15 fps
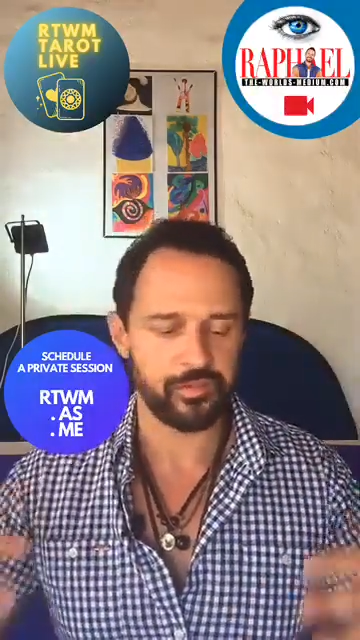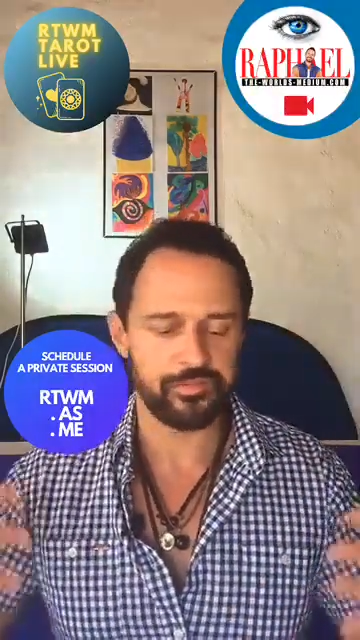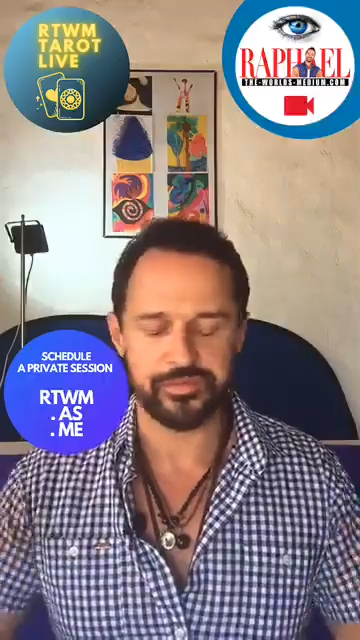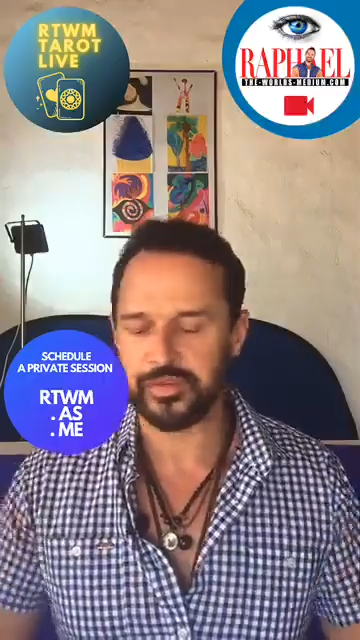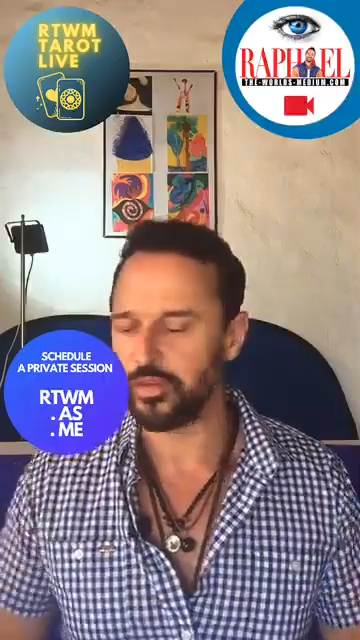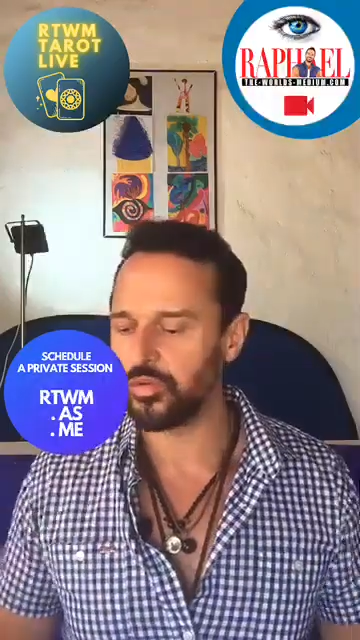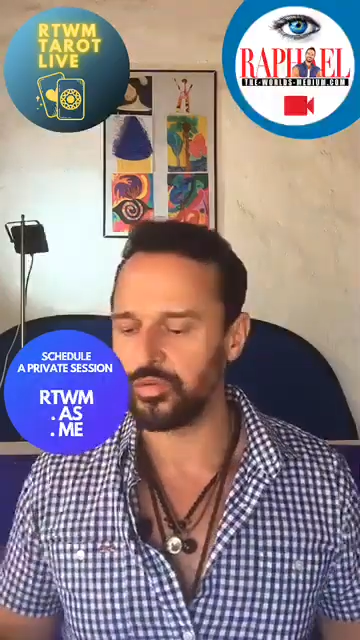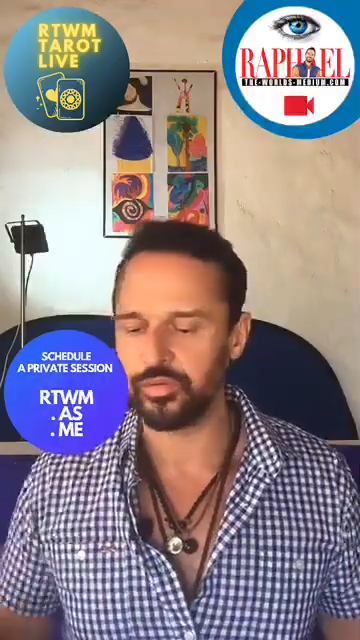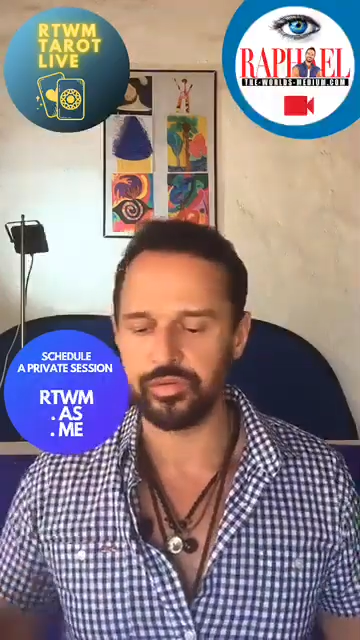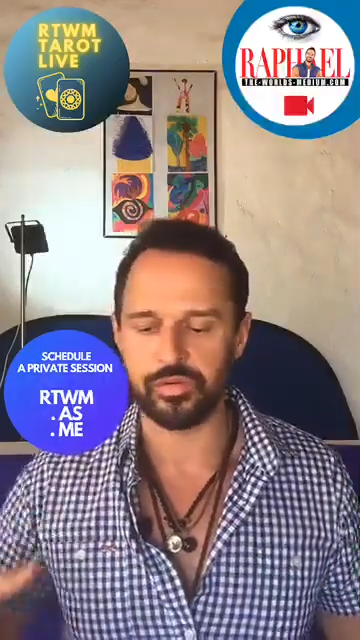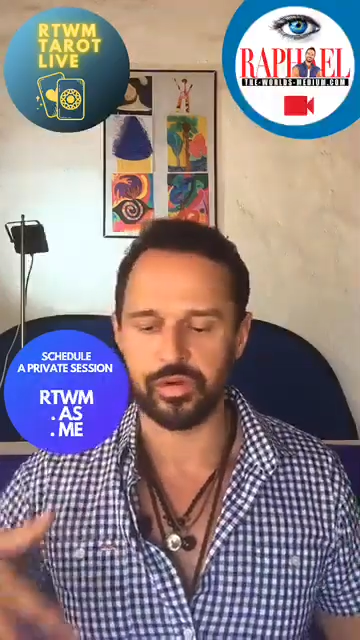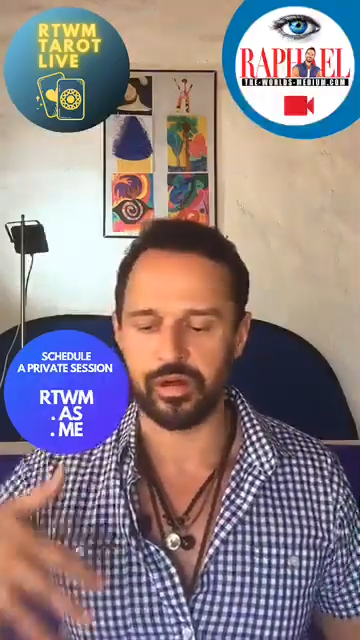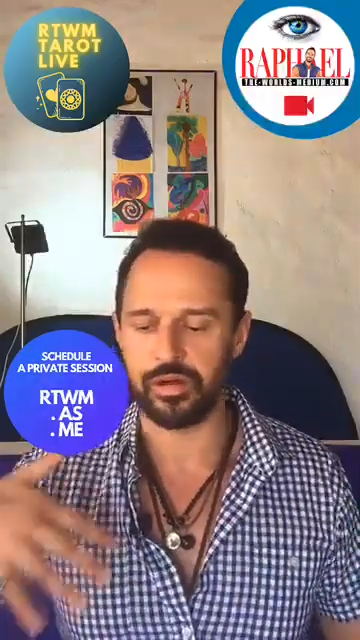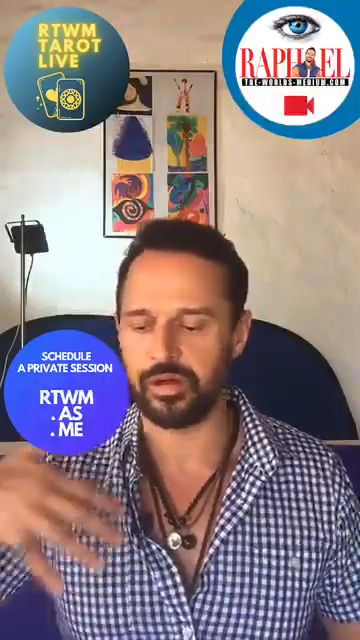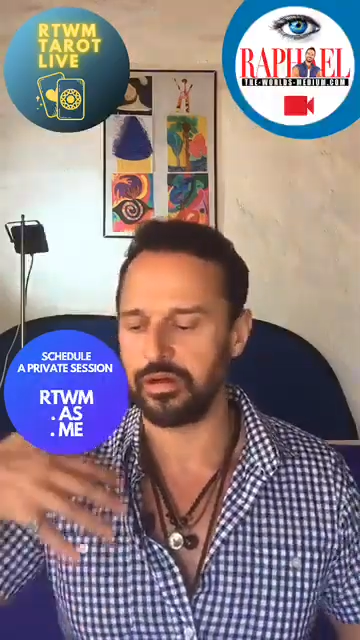flu
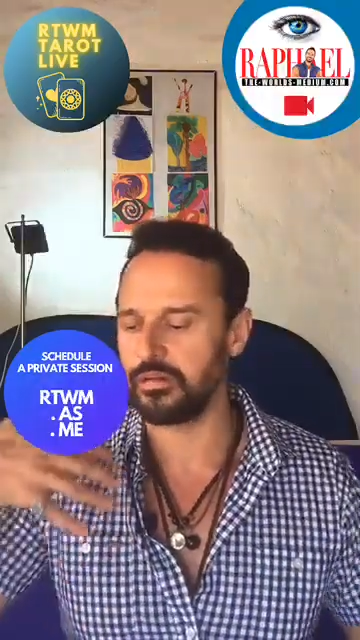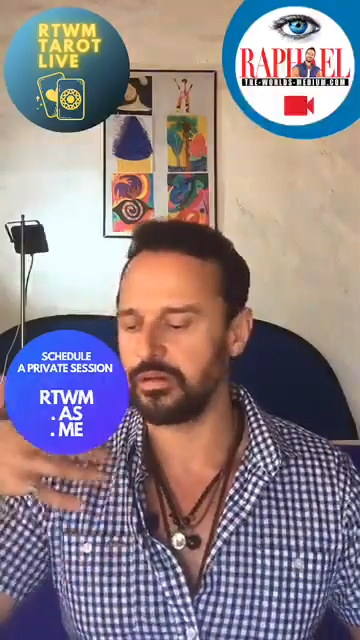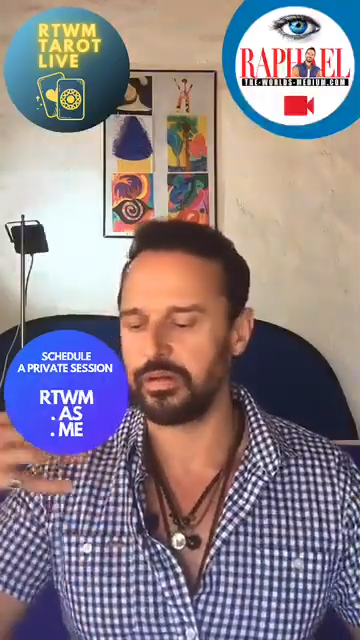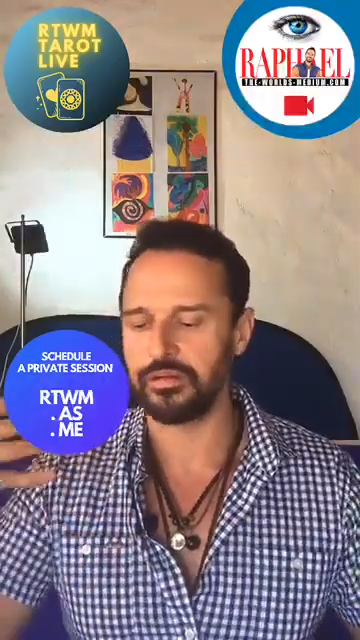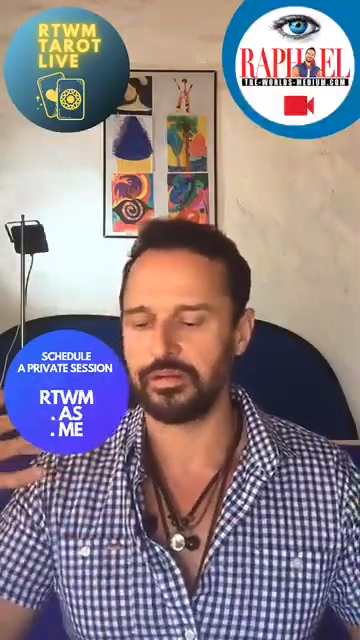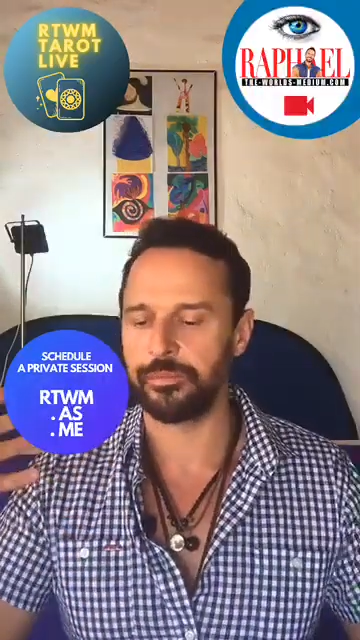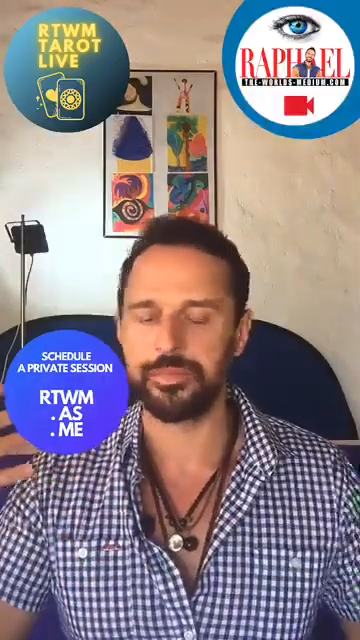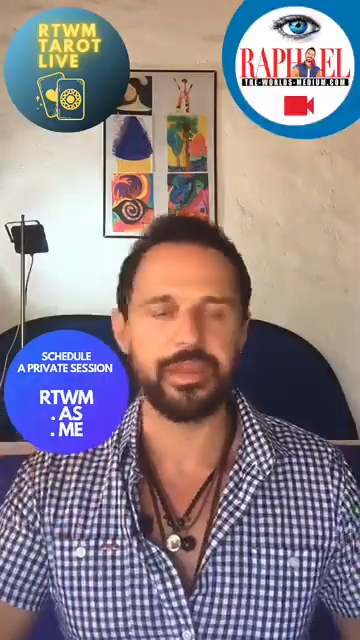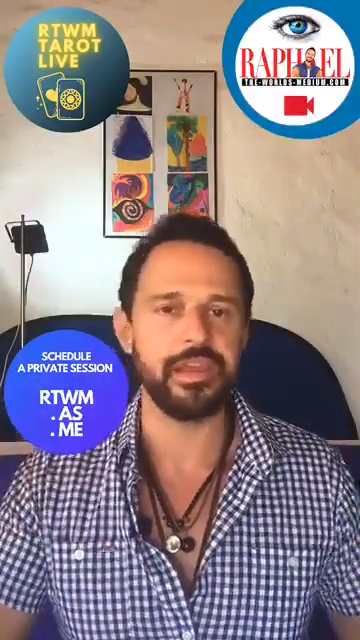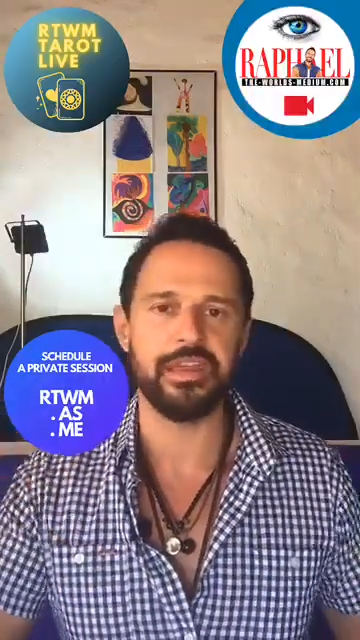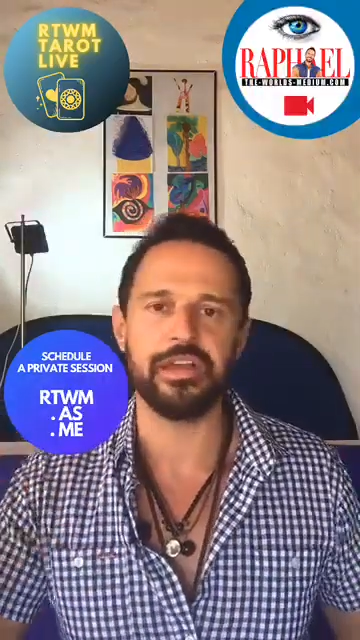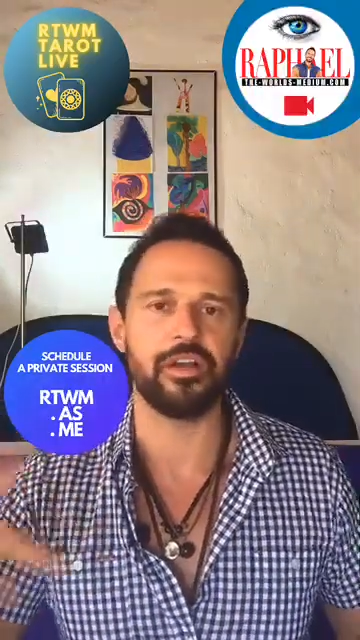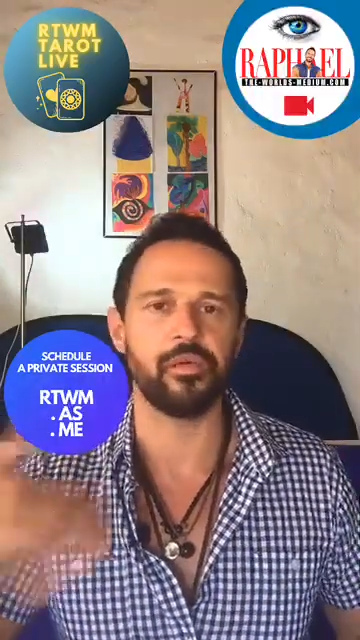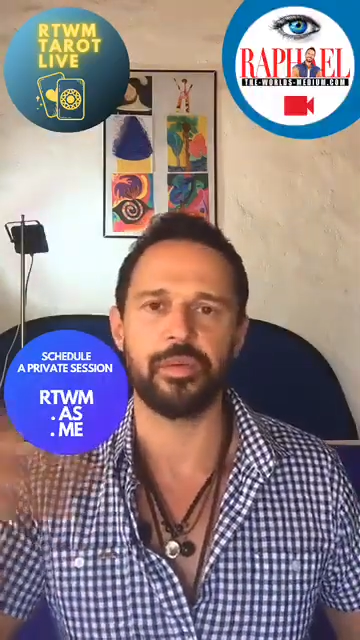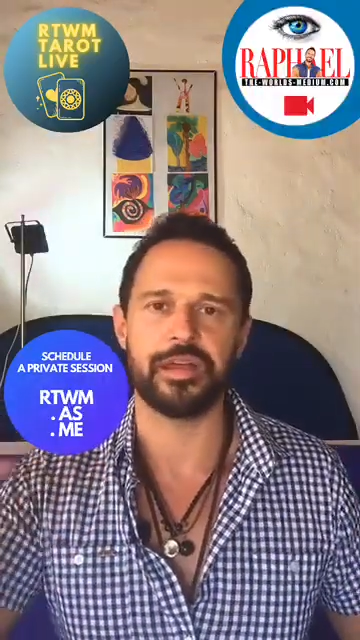or
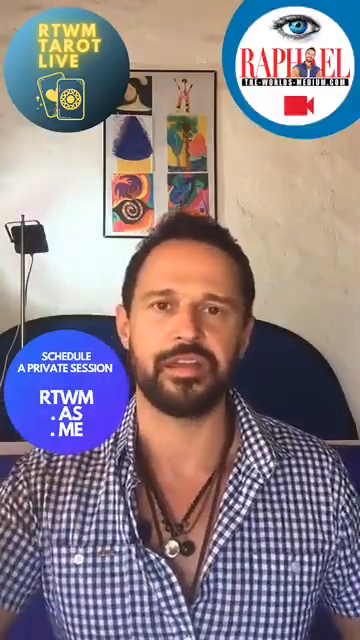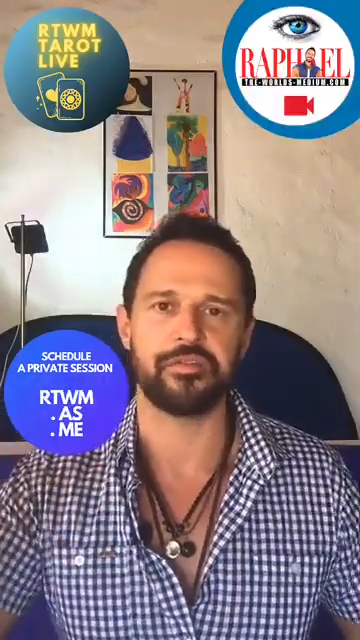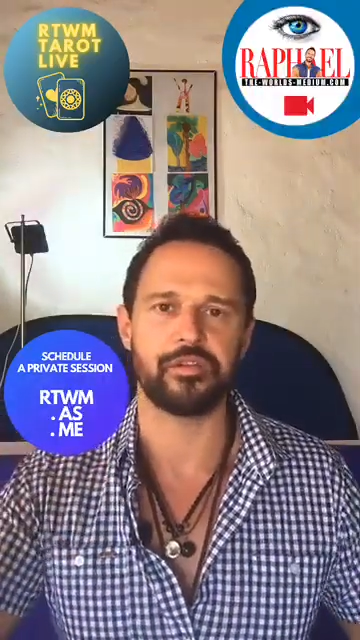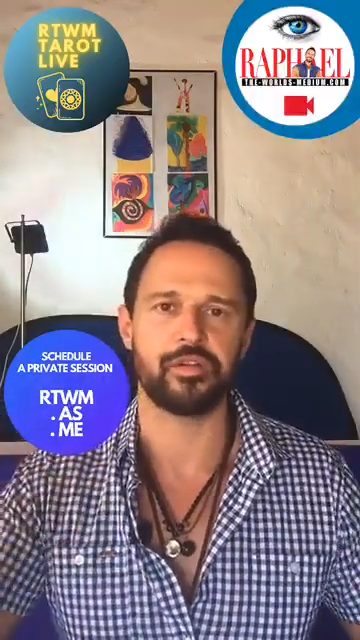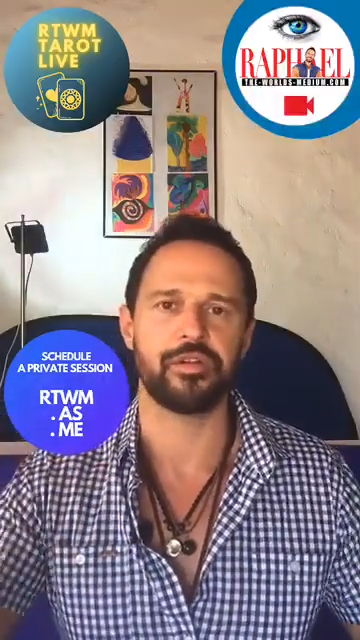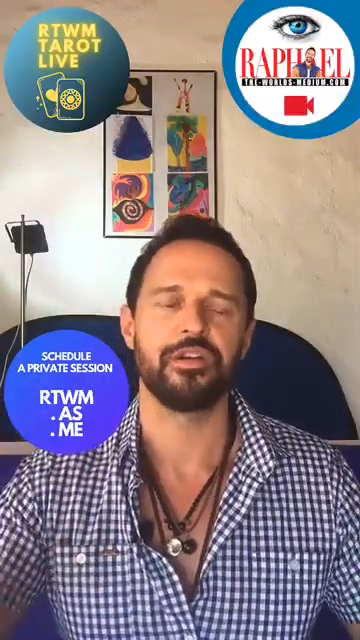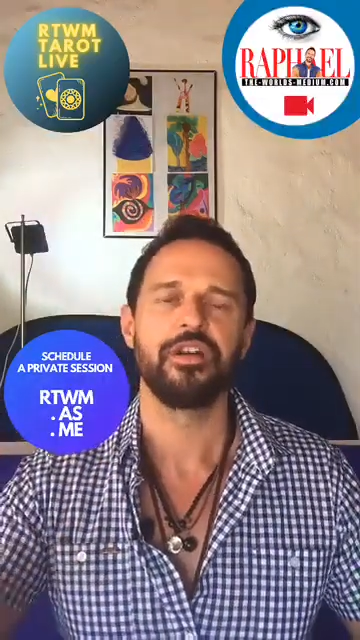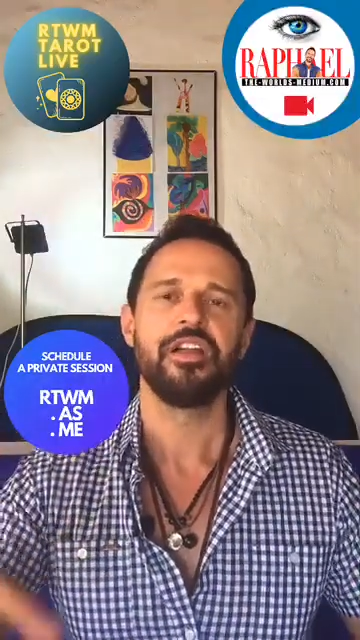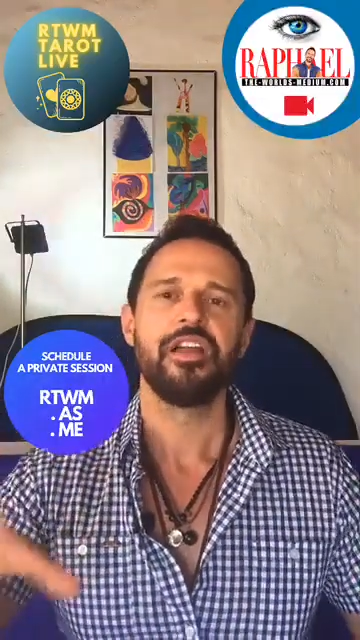plague or whatever,